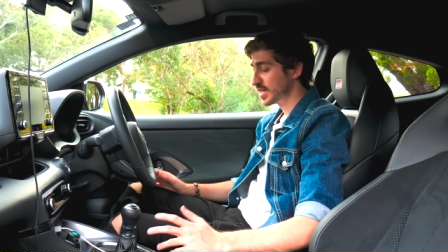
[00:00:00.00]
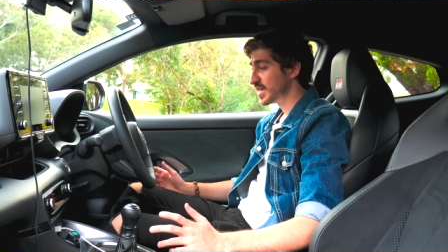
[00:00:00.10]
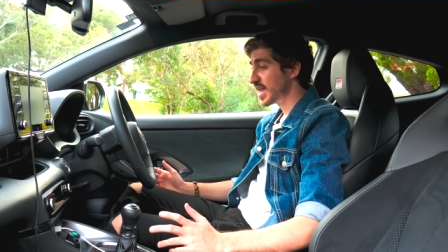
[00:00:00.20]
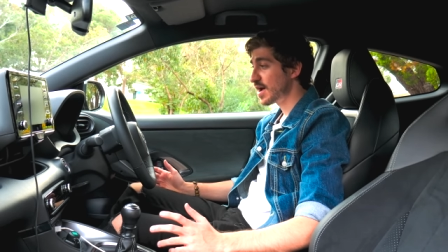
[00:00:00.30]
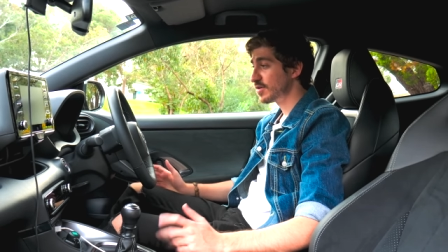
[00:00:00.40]

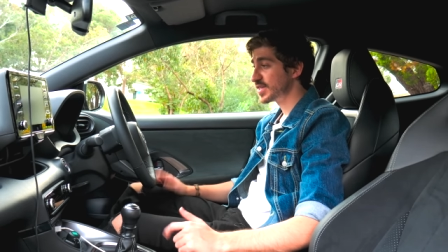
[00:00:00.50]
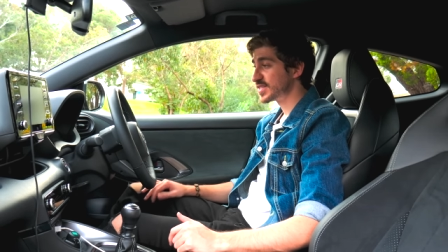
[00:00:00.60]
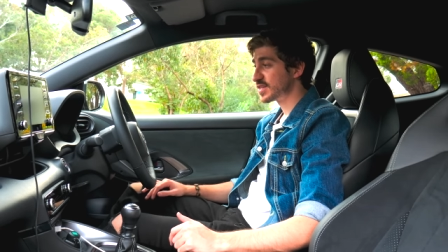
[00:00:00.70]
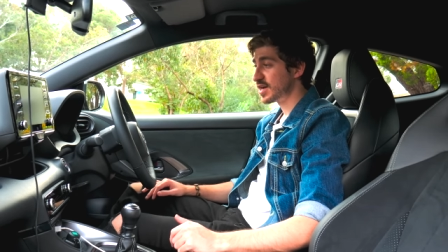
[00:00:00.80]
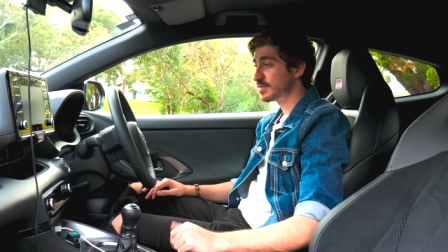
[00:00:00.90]
Now it's
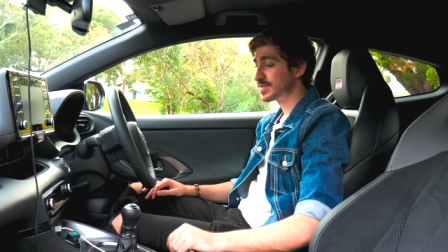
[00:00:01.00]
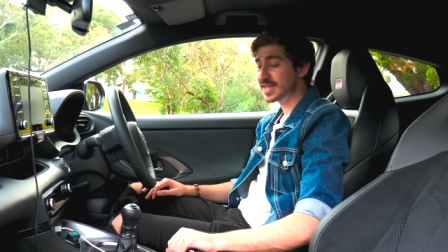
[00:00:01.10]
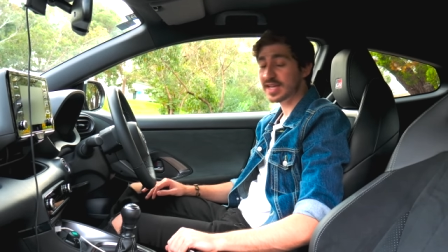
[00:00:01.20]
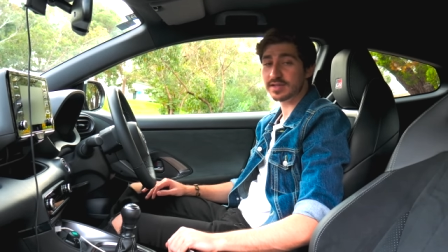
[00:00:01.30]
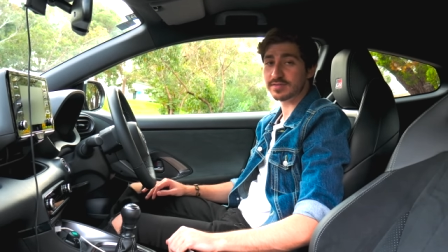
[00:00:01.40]
time to
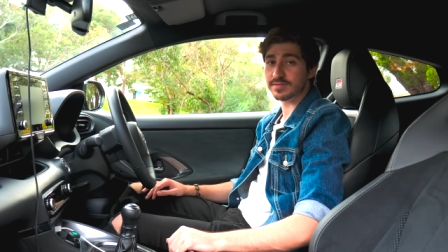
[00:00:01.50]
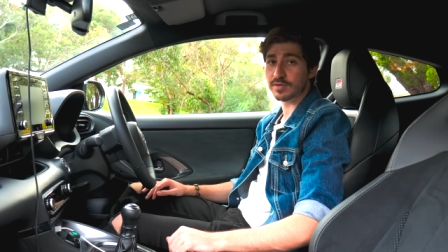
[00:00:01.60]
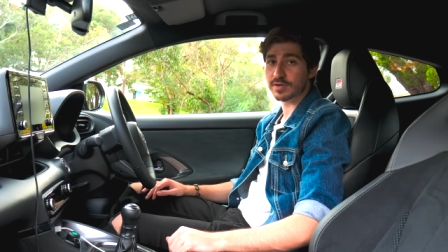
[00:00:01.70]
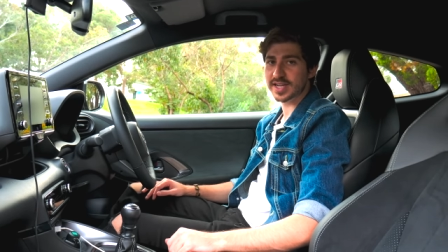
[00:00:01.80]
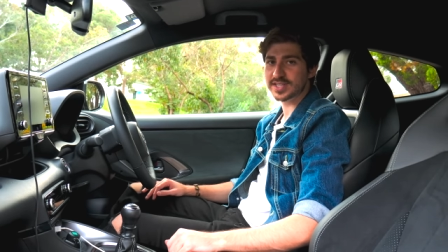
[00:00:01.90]
take it
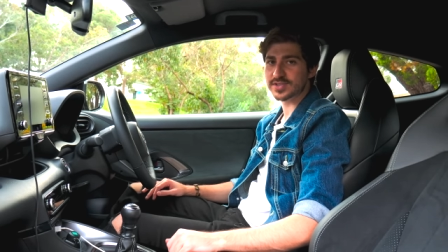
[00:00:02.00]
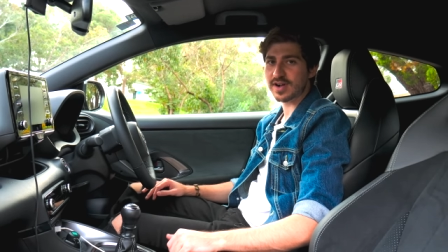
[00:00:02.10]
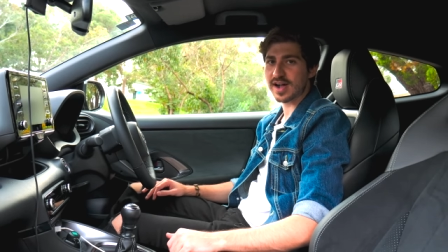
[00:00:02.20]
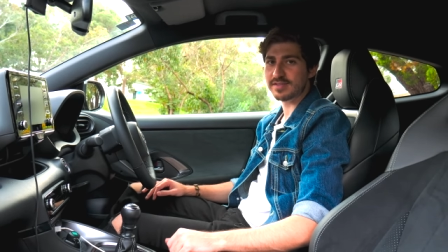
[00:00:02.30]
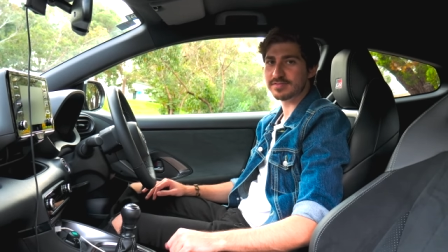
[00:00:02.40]
for a
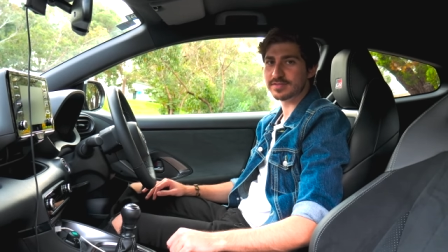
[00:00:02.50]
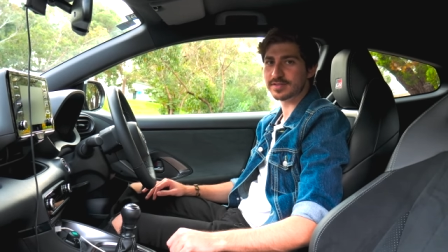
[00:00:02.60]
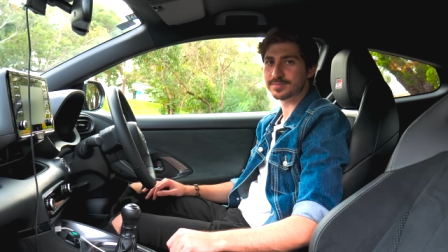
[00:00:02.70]
drive.